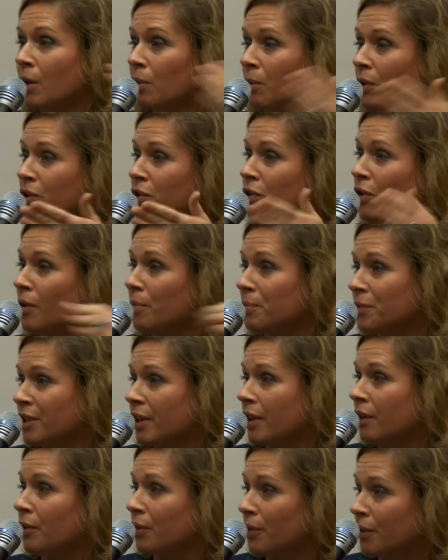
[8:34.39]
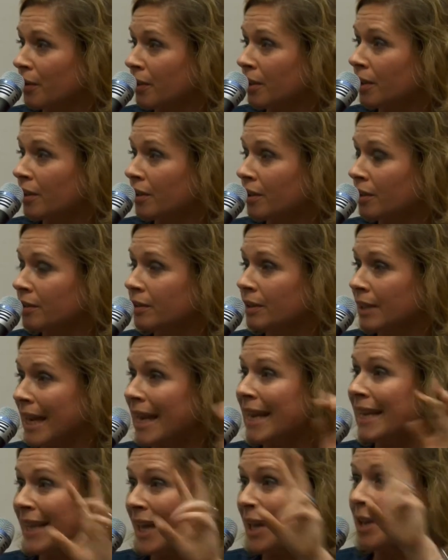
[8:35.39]
what Tom said earlier,
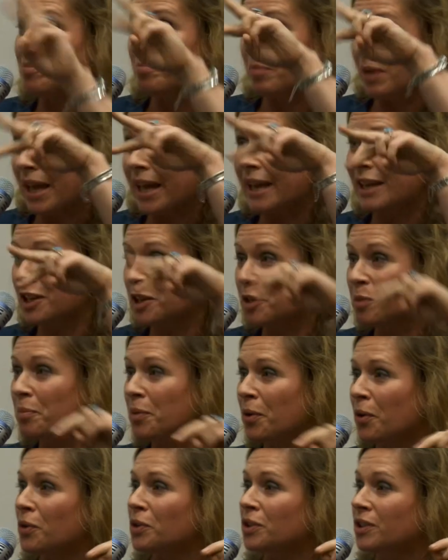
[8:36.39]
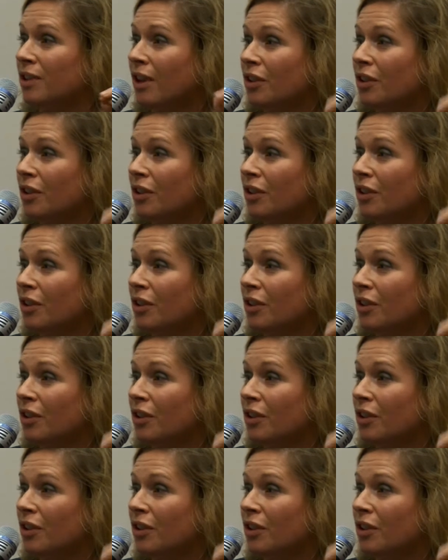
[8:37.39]
take that blended approach,